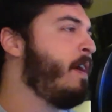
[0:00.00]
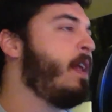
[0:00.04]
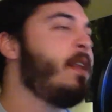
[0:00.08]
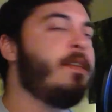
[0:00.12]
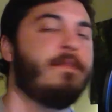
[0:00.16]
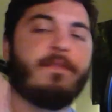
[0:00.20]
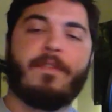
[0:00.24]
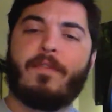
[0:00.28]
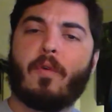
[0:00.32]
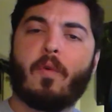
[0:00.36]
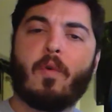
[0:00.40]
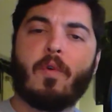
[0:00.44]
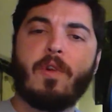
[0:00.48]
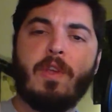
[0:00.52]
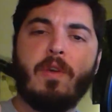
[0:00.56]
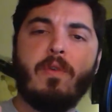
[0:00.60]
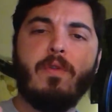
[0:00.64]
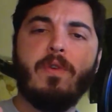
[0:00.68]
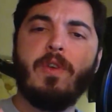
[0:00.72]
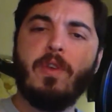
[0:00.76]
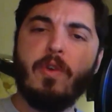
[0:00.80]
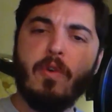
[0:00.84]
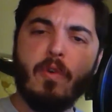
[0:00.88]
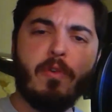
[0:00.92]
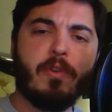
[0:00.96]
And for you
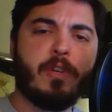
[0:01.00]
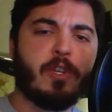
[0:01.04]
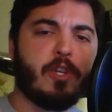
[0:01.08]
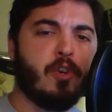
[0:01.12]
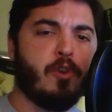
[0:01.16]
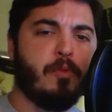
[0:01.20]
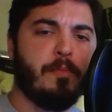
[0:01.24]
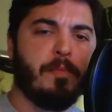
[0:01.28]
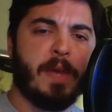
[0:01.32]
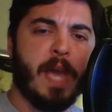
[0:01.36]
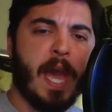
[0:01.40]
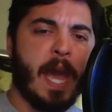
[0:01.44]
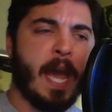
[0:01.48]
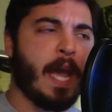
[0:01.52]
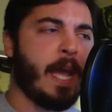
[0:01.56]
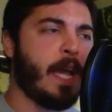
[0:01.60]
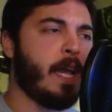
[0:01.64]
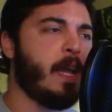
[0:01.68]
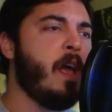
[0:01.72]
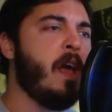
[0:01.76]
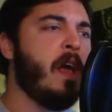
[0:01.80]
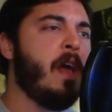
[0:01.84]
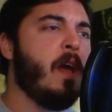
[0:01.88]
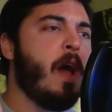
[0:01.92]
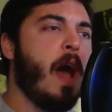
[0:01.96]
YouTube
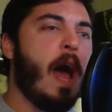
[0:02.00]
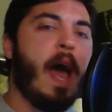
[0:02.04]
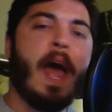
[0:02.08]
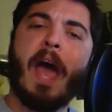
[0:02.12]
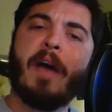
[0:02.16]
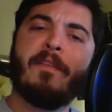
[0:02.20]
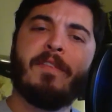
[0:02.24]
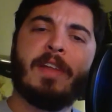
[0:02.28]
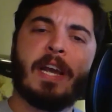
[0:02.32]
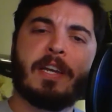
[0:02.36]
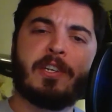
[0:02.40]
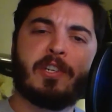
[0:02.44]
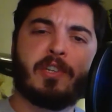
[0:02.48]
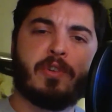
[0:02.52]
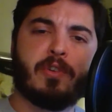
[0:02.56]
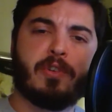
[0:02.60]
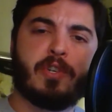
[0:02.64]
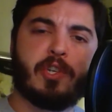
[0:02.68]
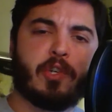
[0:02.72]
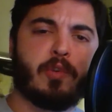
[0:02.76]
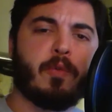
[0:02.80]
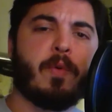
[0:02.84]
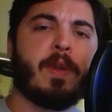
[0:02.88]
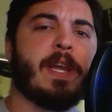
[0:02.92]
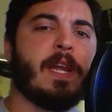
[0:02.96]
gang, I have an extra
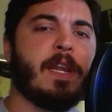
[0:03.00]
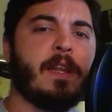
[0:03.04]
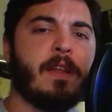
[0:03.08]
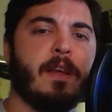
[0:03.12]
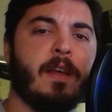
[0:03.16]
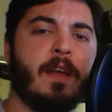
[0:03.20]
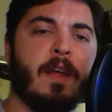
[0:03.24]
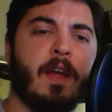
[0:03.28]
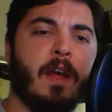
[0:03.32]
treat.